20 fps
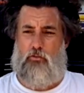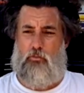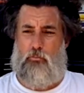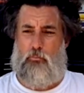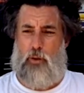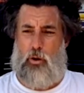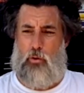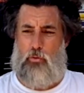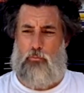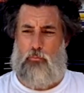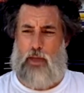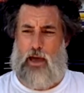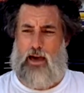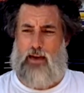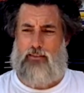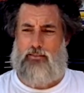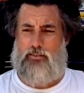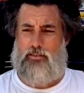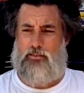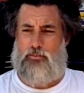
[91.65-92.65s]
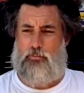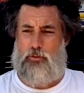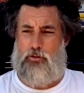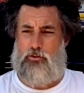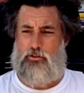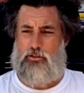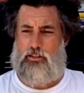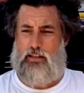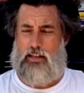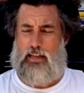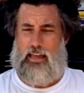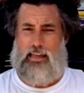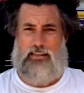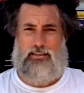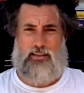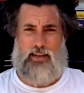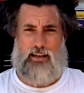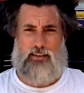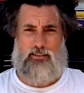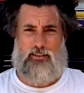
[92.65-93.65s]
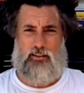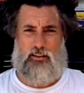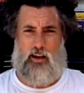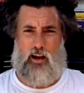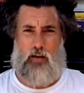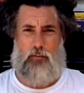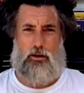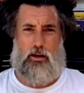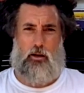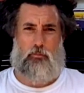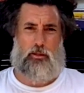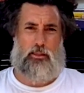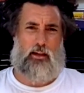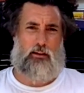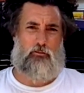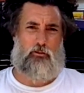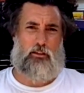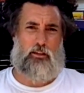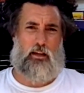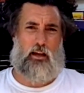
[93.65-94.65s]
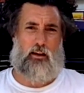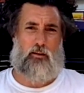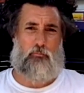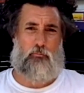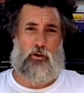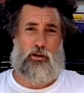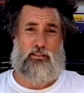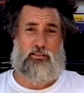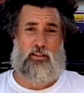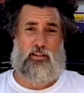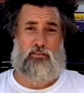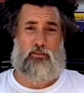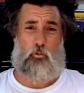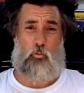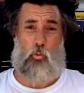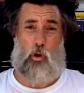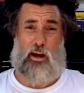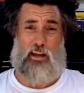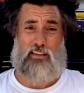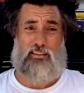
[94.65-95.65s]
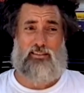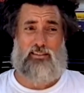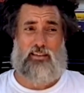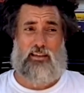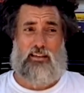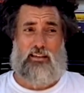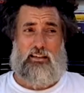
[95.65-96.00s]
boat baths as opposed to like Ajax and Comet, I mean, that really kind of brings out the white.